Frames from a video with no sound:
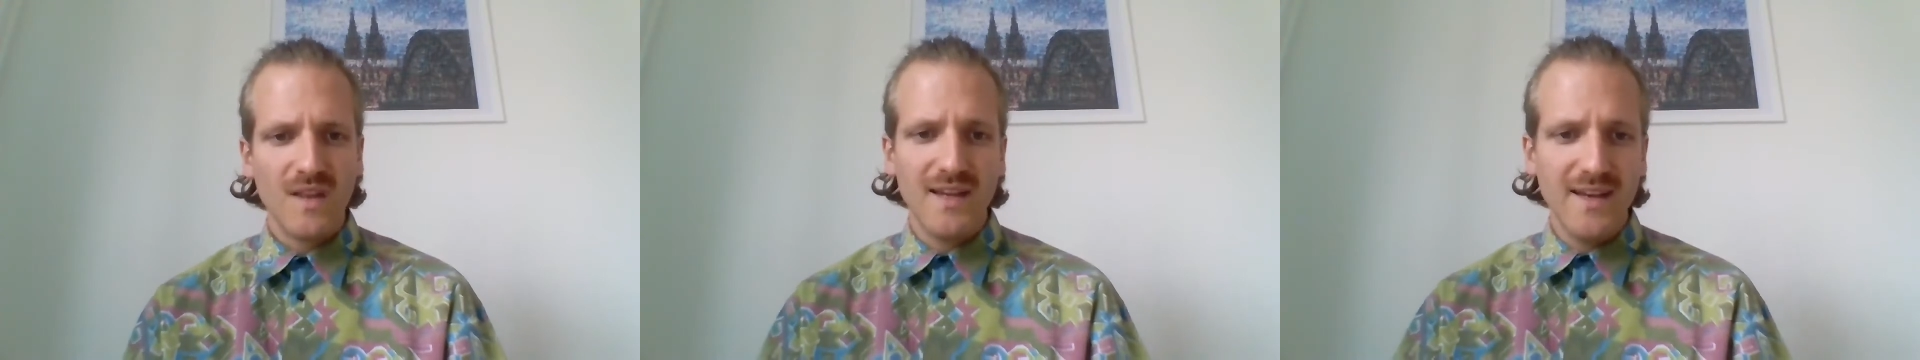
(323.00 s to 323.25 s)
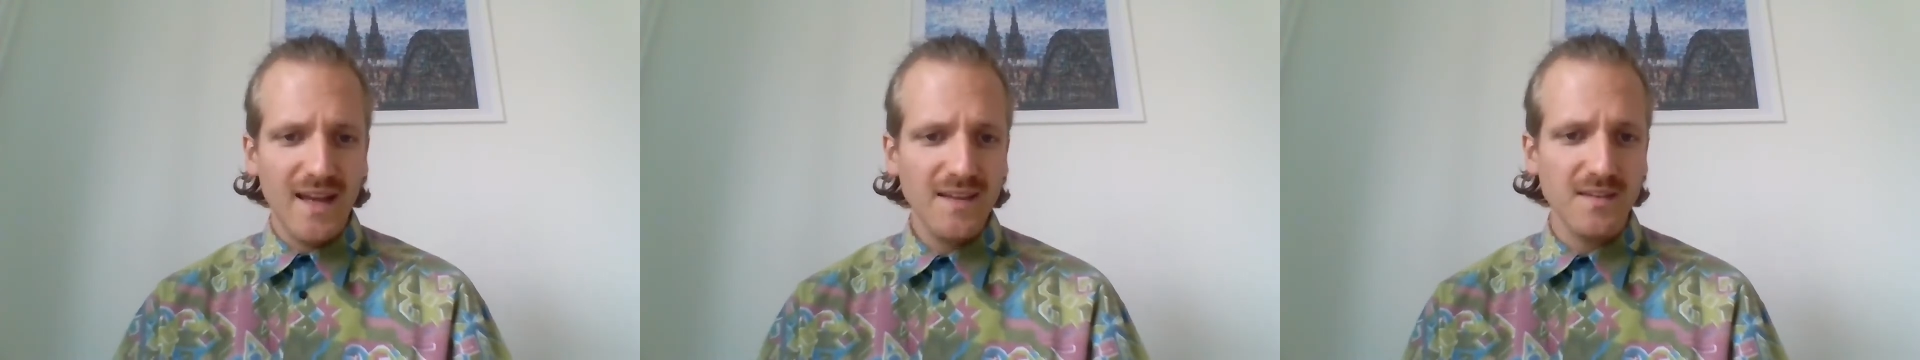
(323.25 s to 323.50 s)

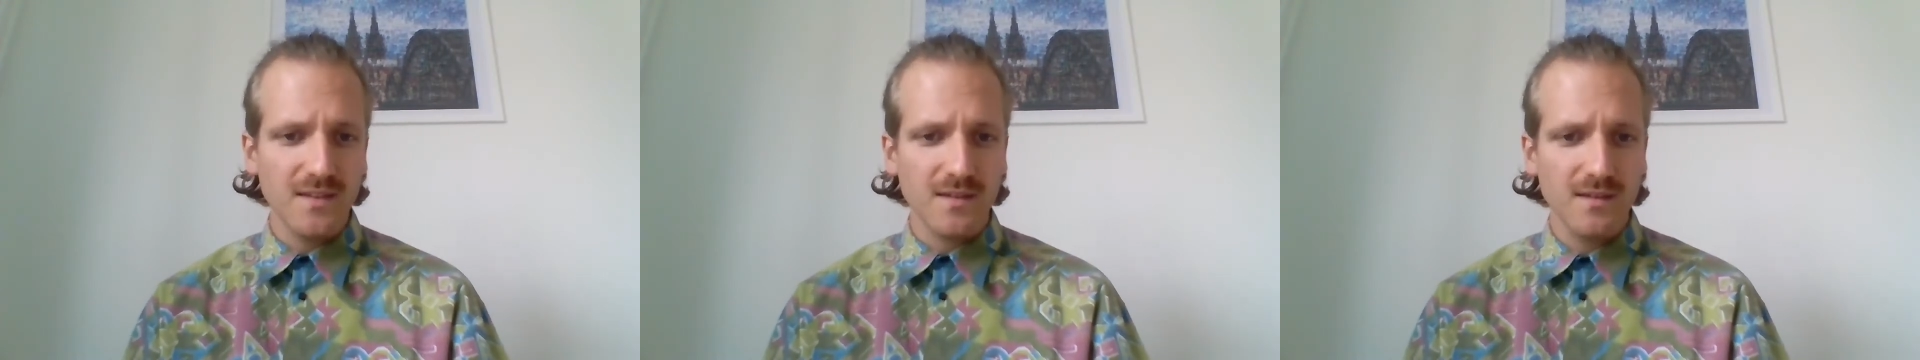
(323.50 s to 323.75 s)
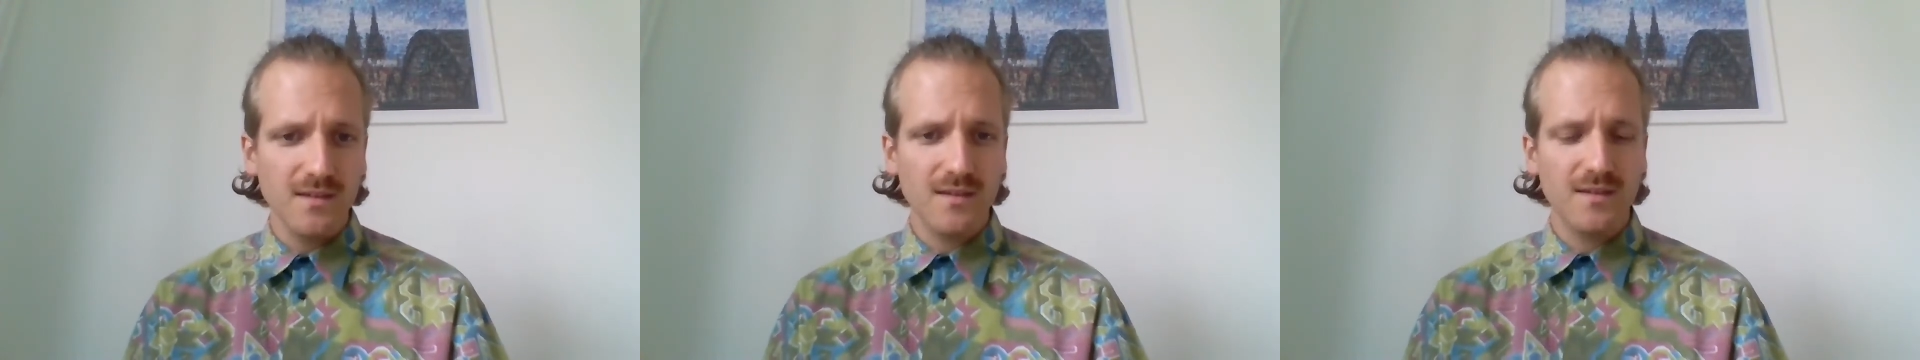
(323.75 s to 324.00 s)
In
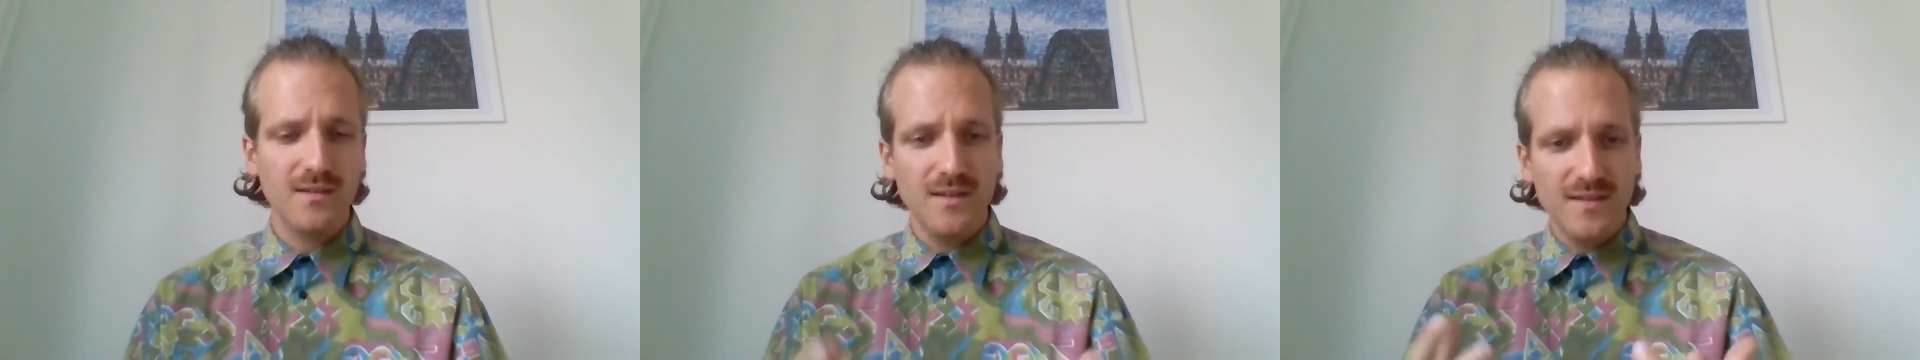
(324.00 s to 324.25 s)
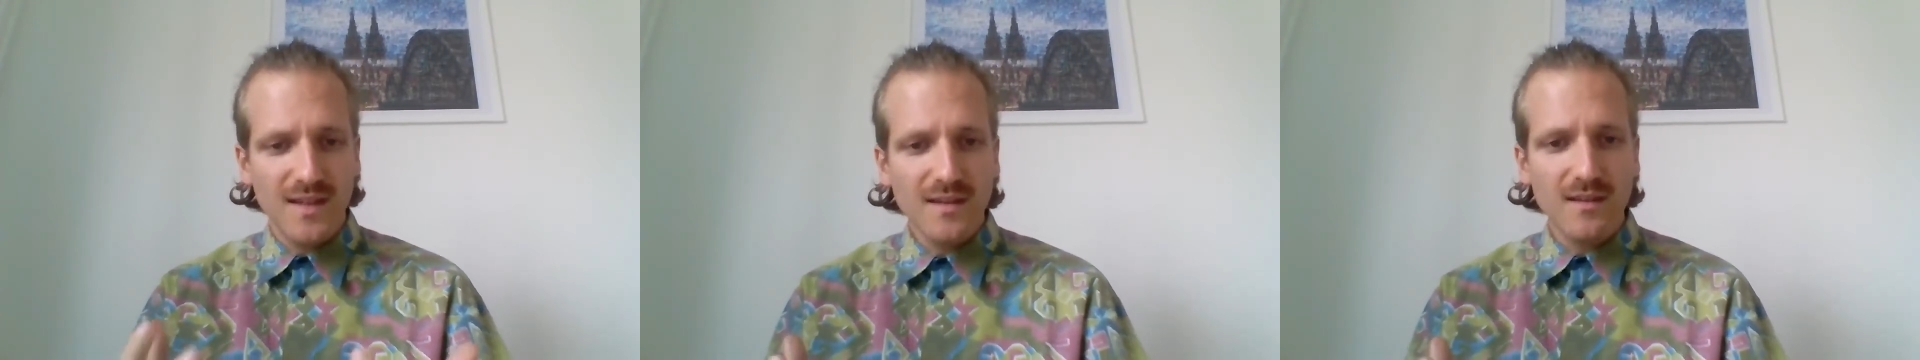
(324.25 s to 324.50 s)
essence, the
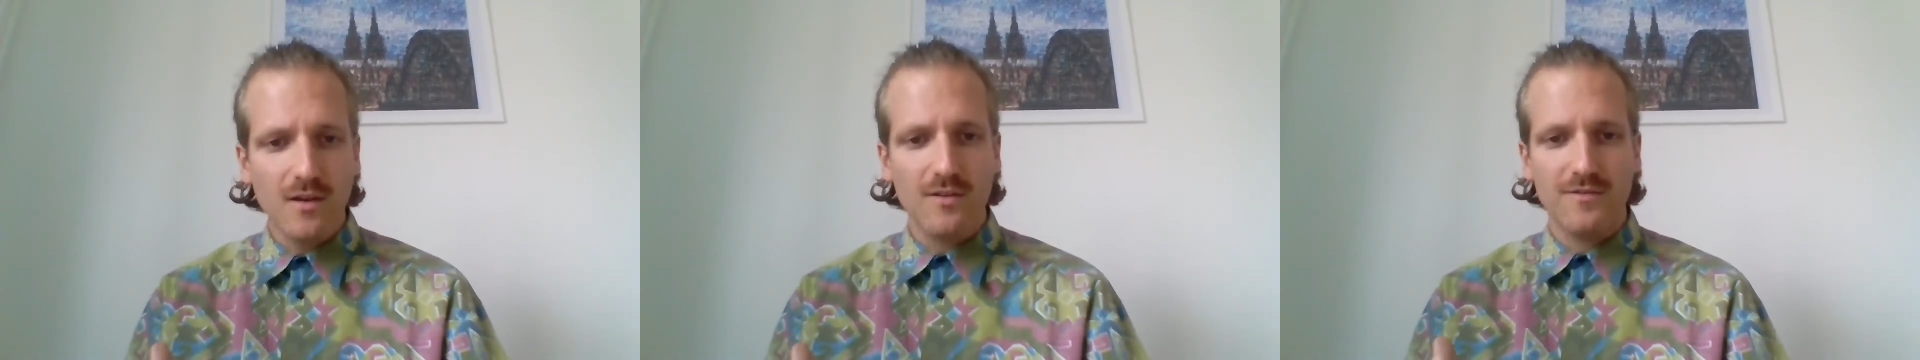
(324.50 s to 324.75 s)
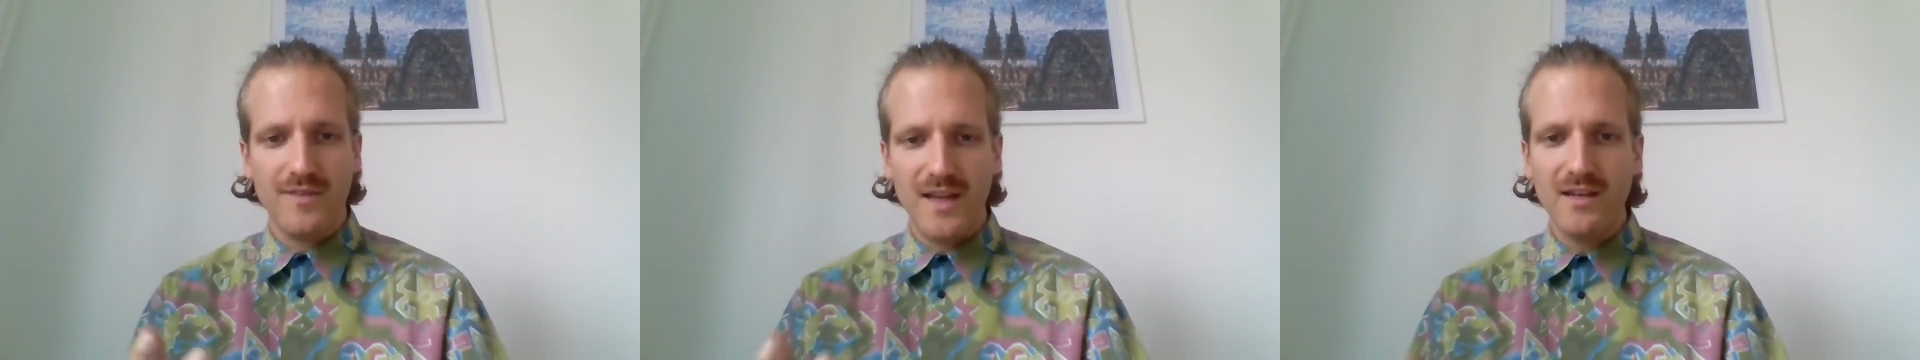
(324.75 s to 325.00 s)
set
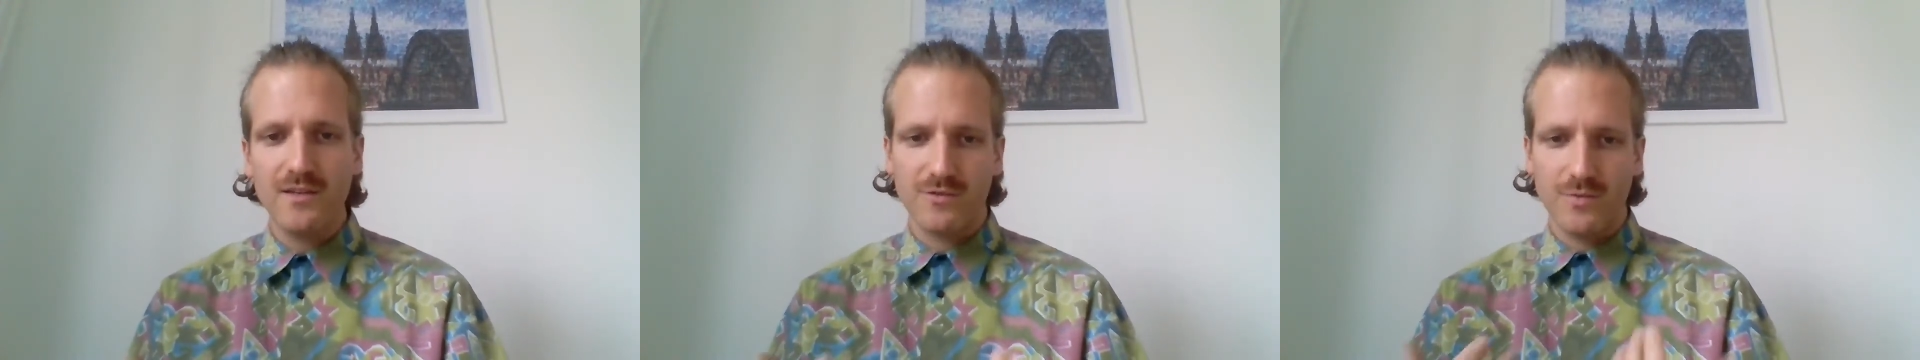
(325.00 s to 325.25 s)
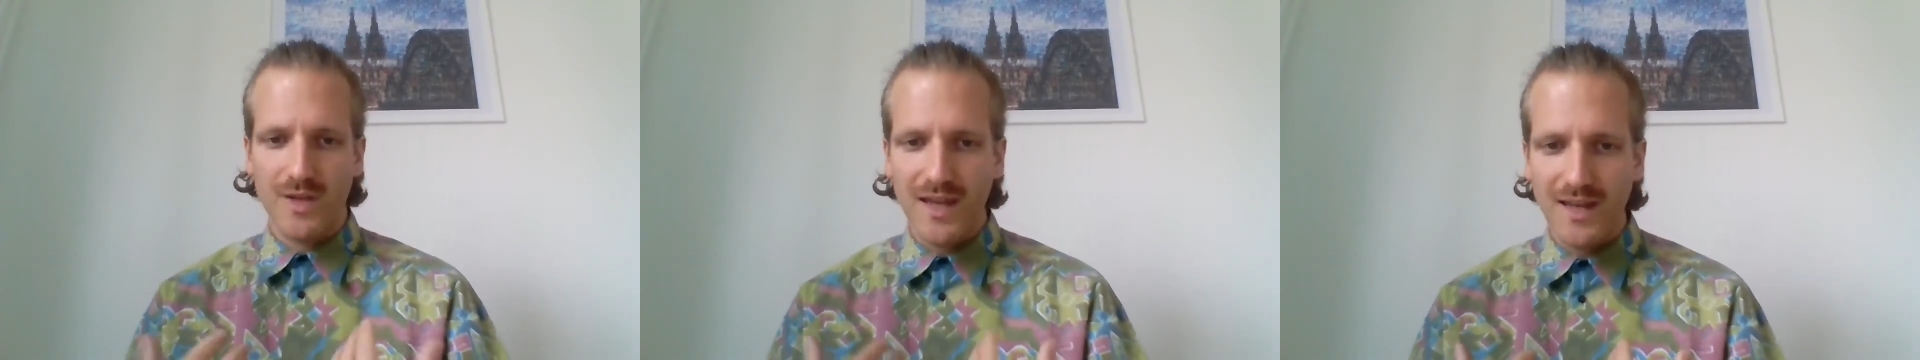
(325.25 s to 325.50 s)
of values
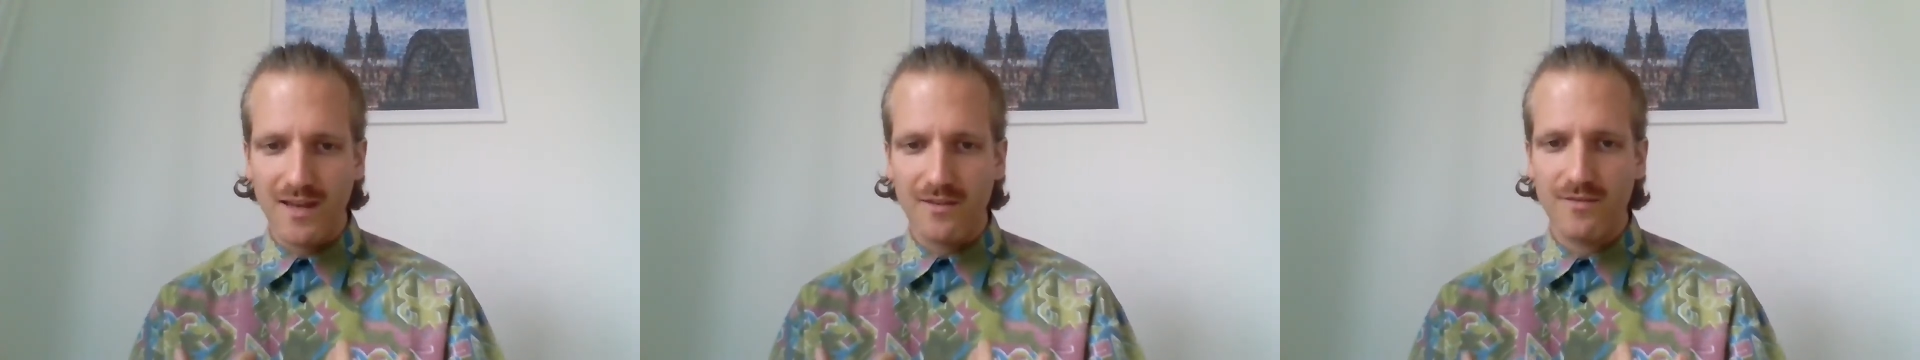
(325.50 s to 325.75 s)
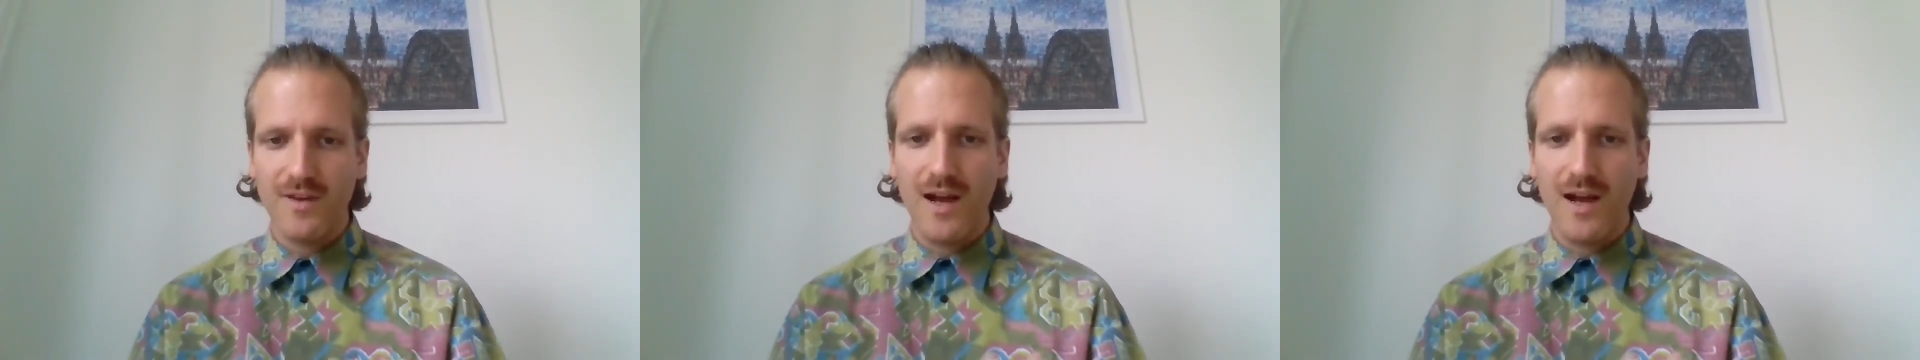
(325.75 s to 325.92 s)
we have,